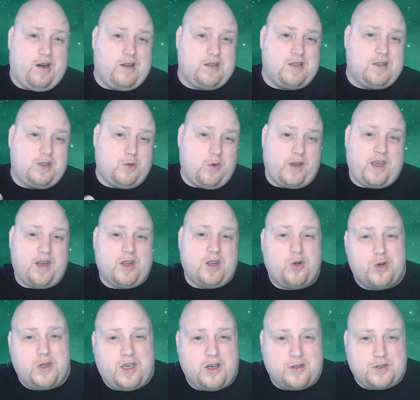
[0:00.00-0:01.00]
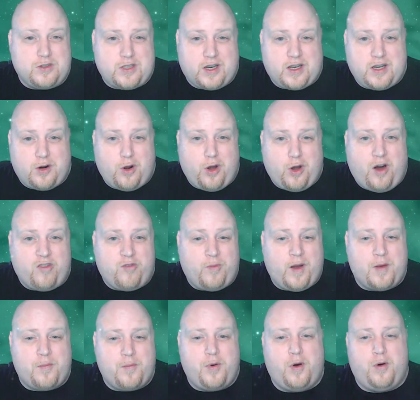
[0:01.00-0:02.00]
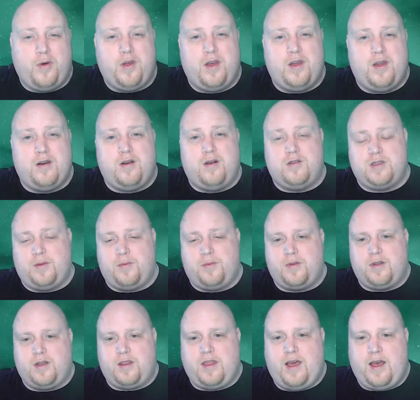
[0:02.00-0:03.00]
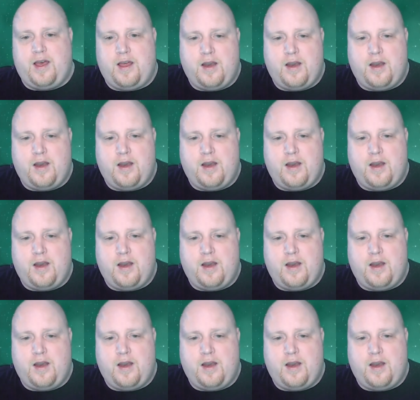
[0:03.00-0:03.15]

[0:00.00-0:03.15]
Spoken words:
do I get a good kill secondary off my opponent or something like that?